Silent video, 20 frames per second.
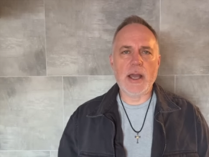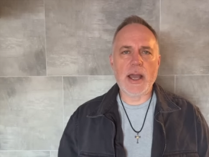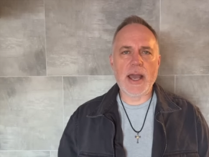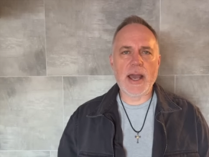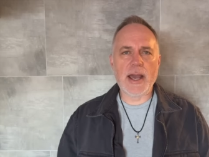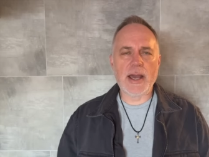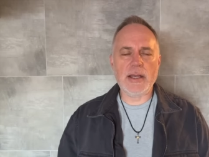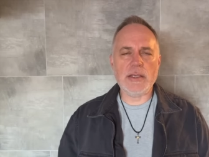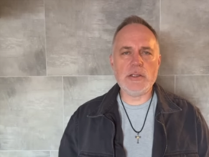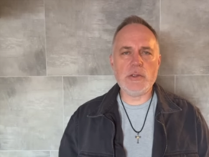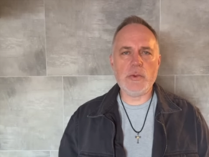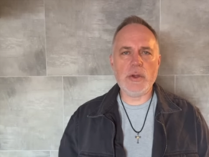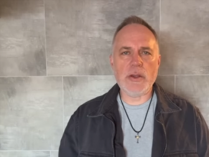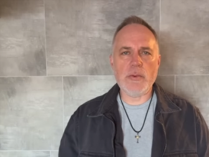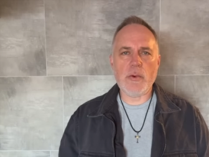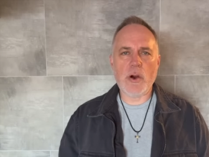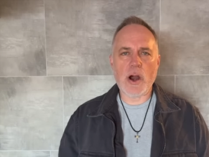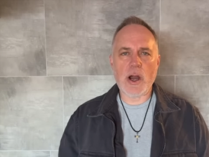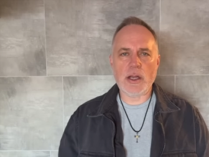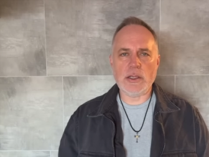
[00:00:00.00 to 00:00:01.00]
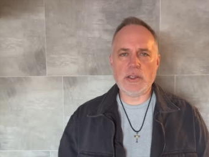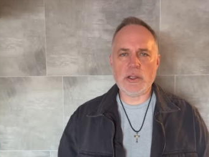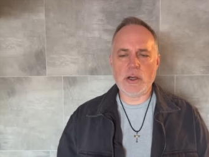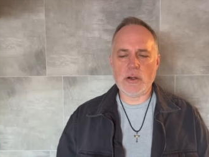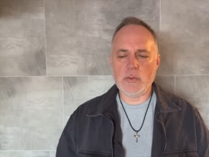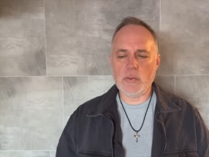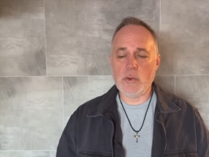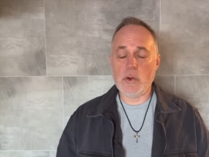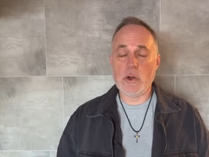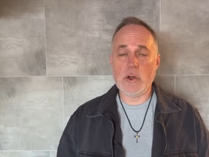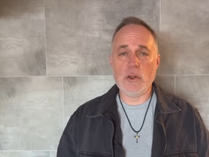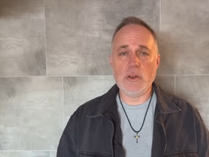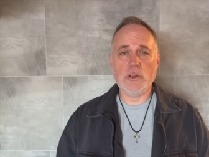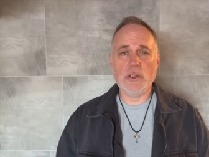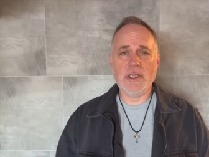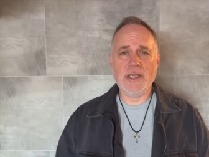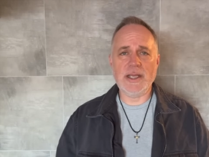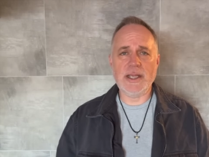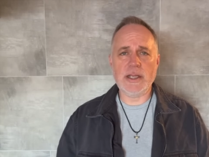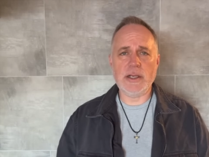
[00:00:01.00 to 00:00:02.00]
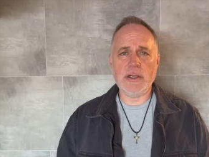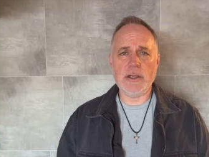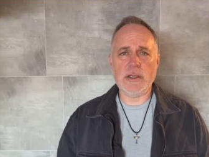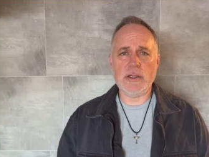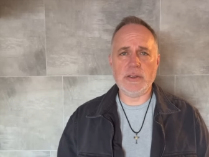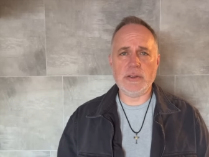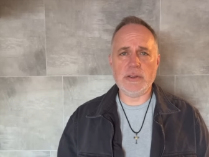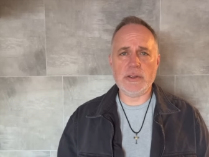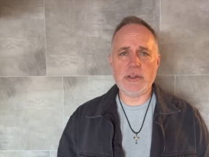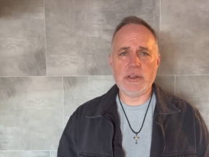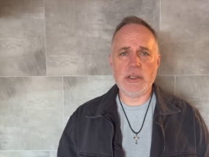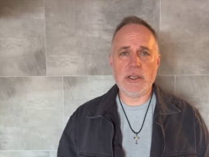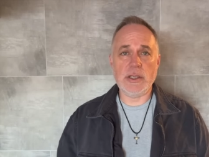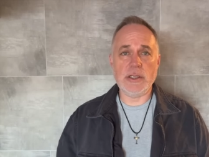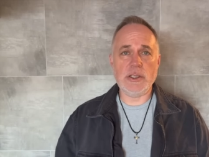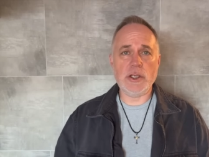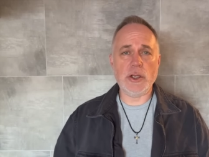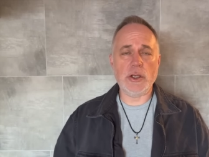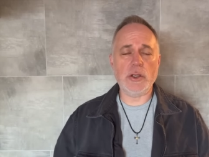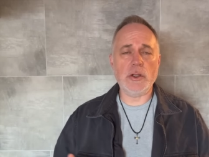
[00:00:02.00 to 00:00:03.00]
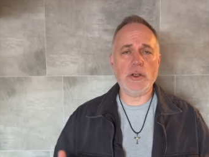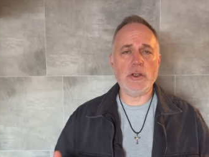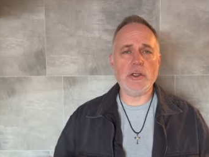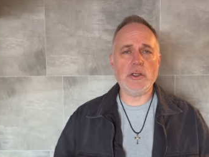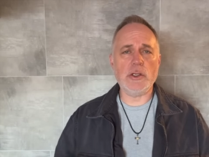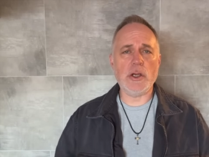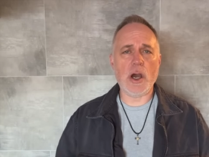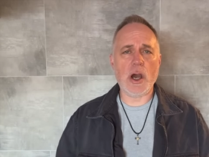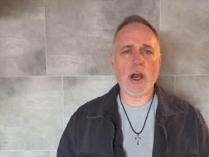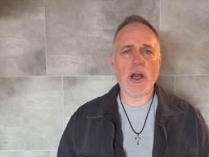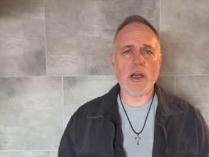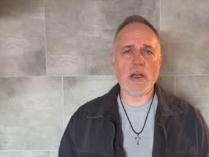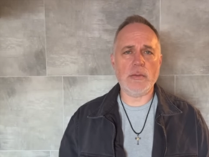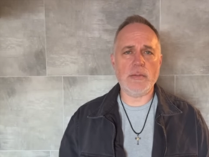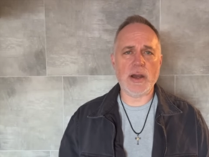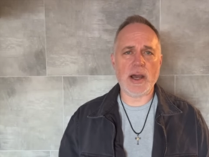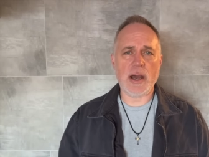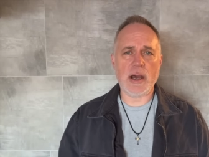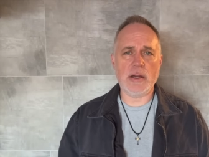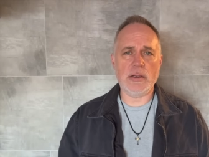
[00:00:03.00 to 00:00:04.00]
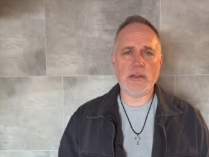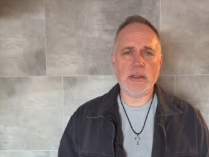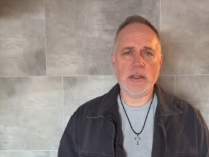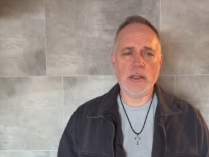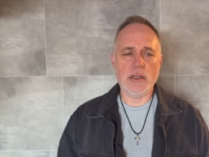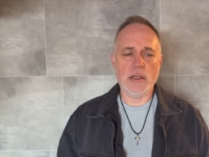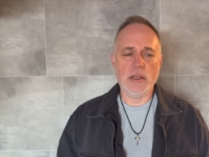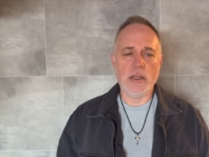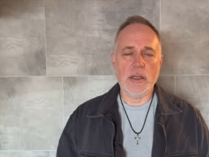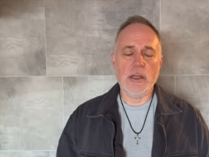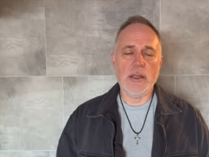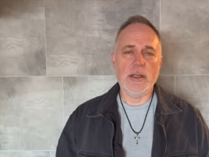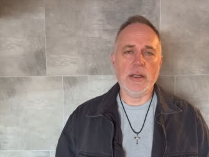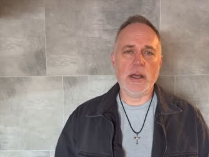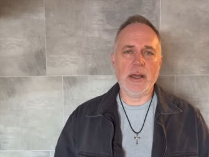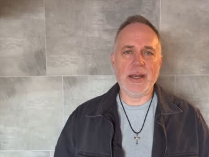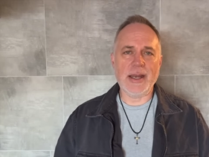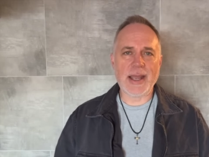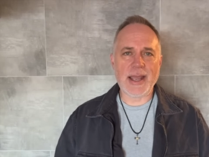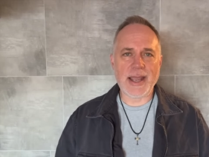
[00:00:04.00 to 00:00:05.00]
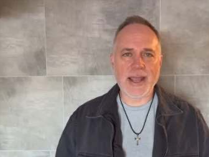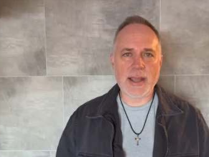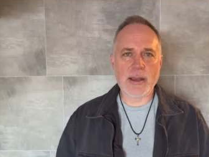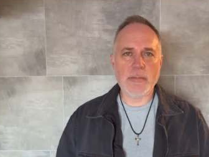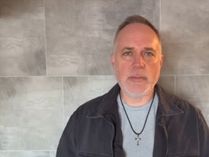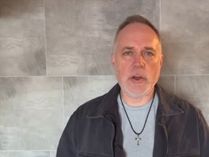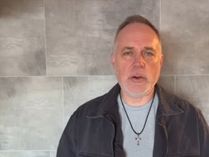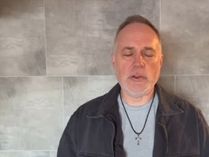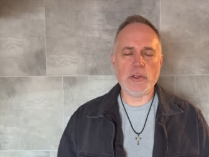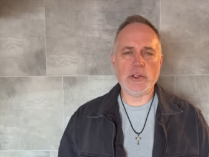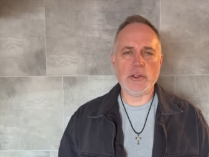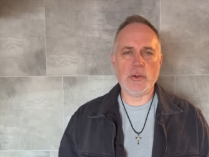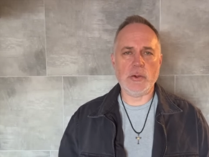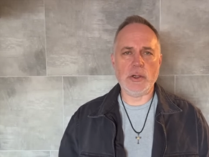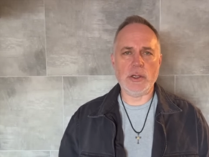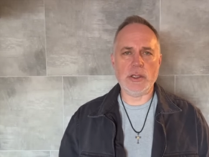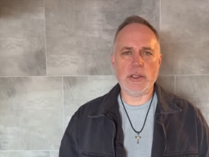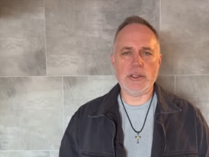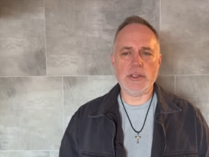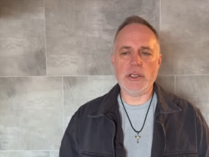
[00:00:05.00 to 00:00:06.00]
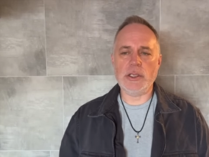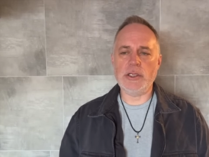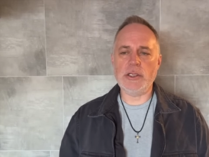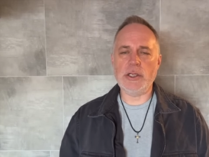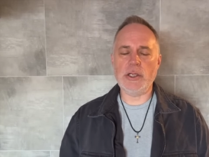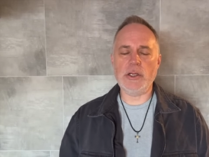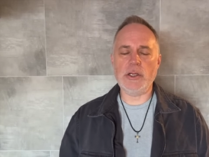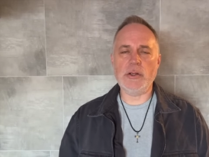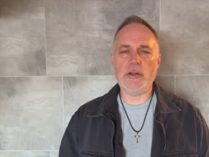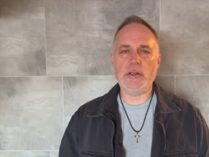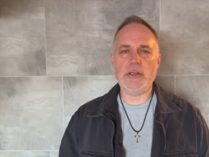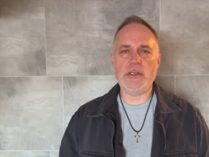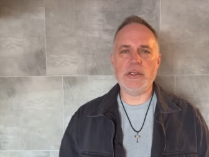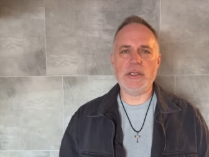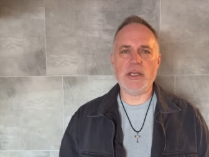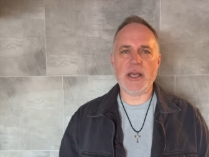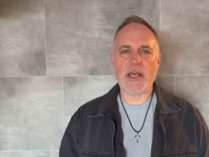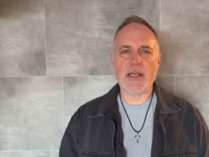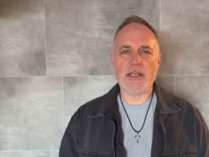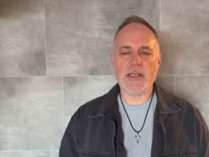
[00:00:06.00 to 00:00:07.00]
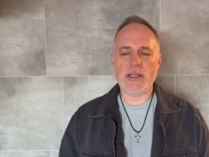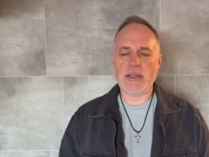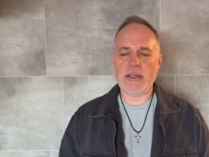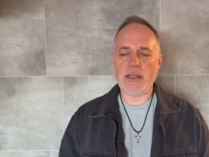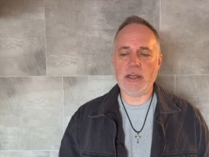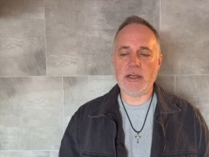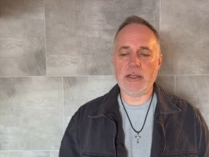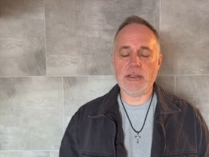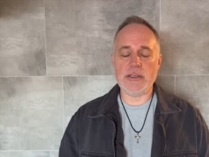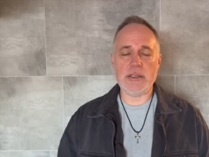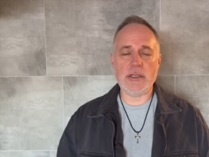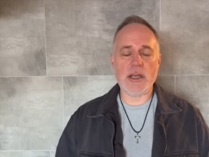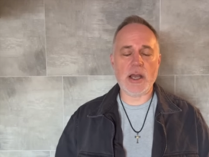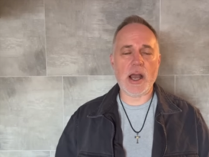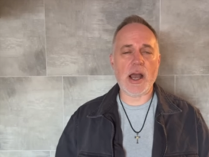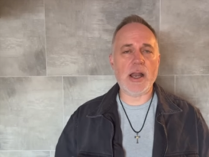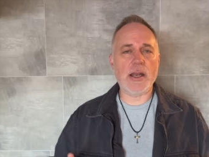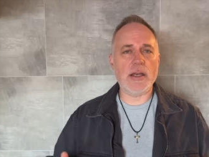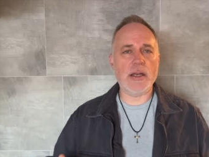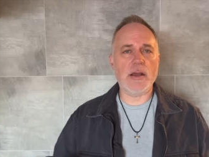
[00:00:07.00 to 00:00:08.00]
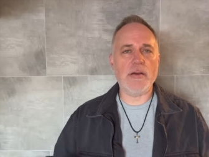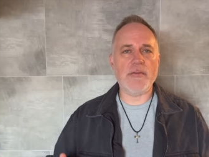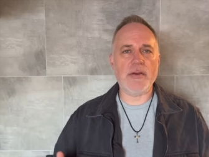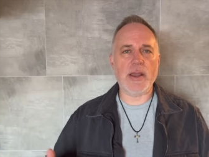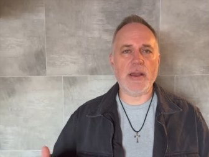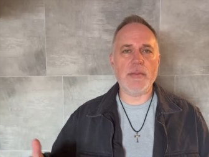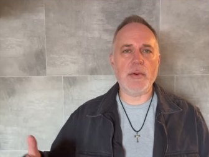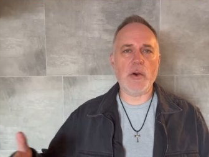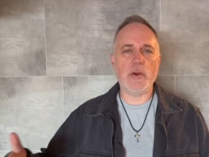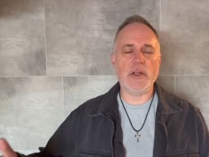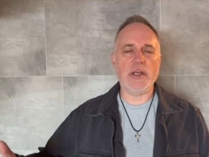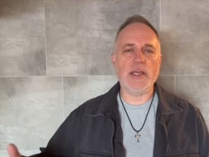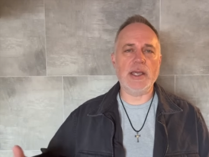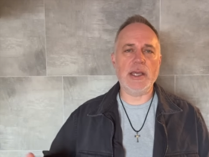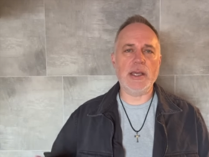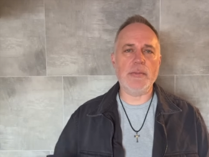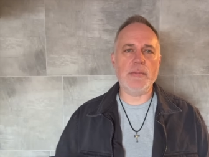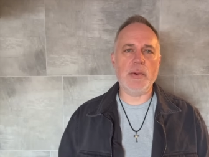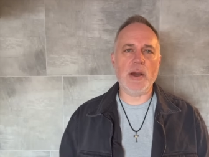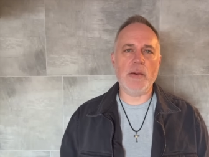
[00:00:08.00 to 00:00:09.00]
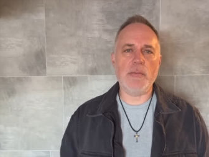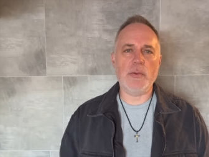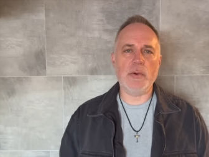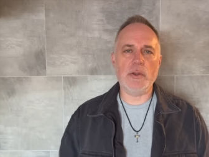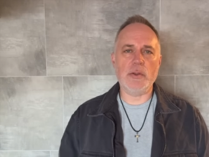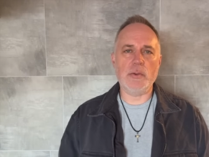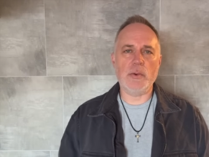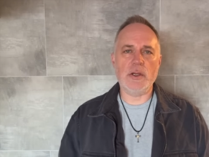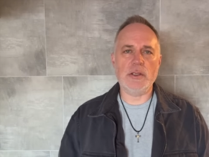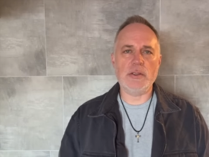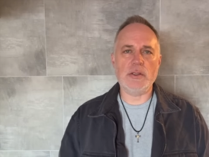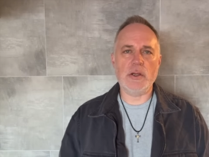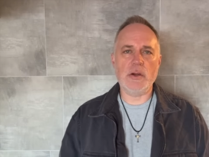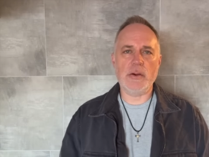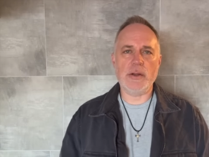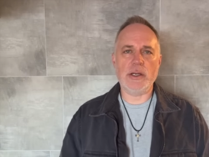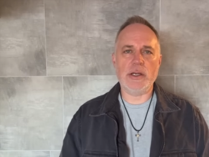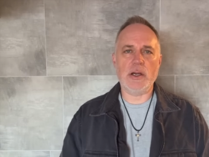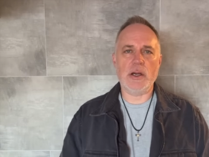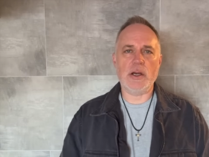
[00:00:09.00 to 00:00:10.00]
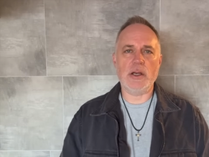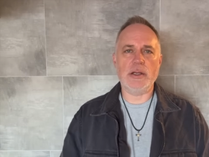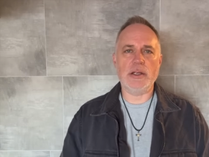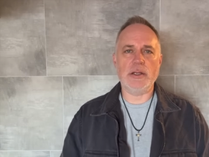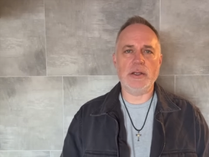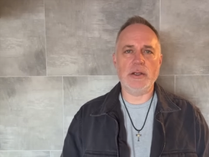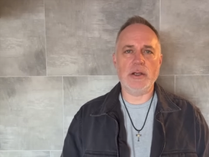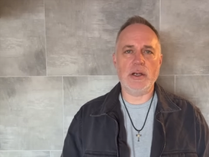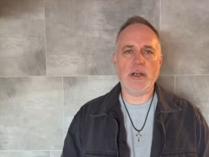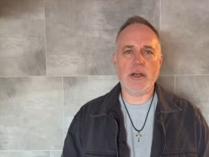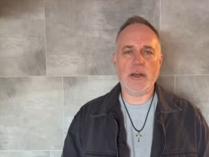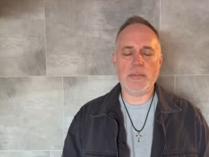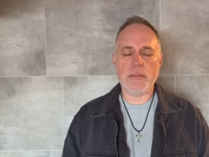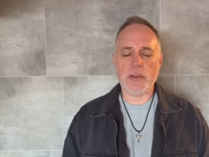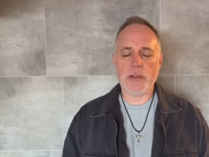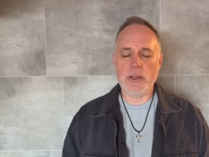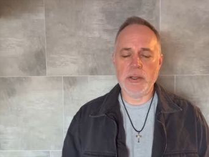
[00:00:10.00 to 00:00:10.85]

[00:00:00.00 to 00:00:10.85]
as we watch our world leaders continue to talk about an ammo shortage, continue to say that there is not enough ammo to keep up with what's going on in Europe,